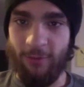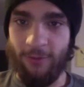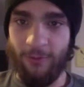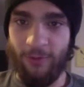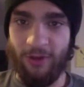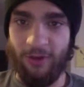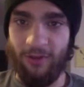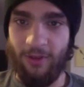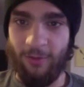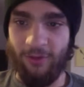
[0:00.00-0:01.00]
What are you going to
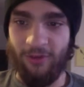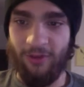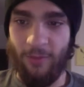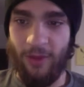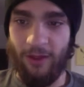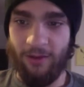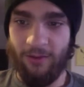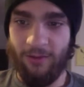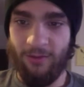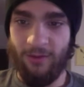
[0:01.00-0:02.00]
disable? Just not bite.
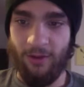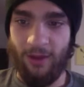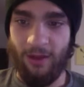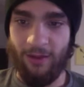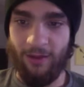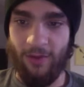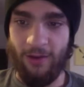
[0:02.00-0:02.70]
Okay, that's fine.